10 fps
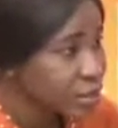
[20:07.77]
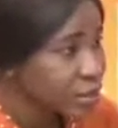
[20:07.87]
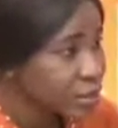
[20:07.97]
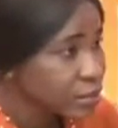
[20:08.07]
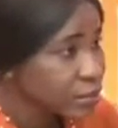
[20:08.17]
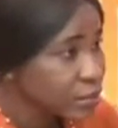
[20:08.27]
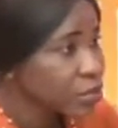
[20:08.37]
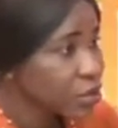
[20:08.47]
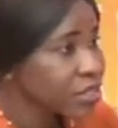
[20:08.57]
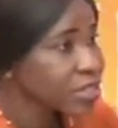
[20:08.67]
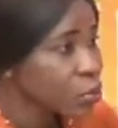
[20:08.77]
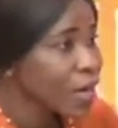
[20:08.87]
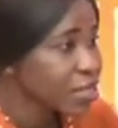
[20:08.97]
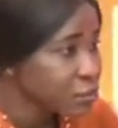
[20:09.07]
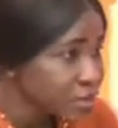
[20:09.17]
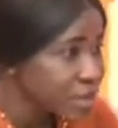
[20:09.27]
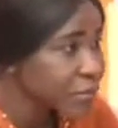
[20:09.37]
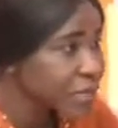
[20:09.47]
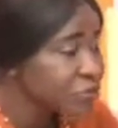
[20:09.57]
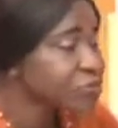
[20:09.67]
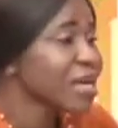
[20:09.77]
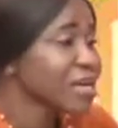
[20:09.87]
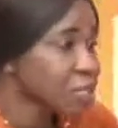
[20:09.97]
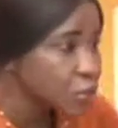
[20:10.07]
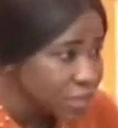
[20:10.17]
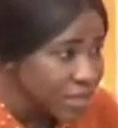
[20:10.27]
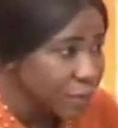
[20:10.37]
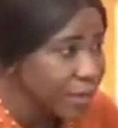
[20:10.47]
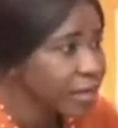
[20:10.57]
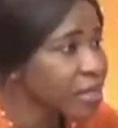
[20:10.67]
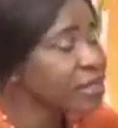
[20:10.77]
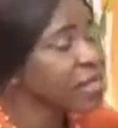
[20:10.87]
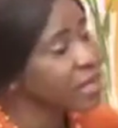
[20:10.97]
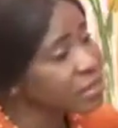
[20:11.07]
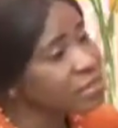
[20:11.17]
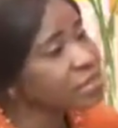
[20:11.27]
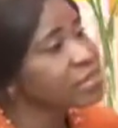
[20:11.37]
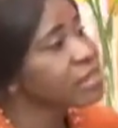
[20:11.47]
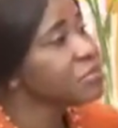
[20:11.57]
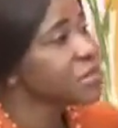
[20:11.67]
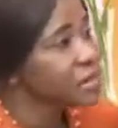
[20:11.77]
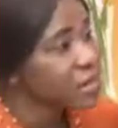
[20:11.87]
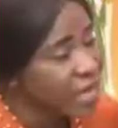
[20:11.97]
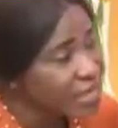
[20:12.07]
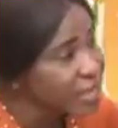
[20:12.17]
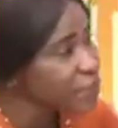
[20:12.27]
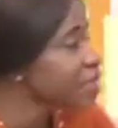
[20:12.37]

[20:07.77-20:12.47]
Because they will accuse them, re-accuse them again, and they may end up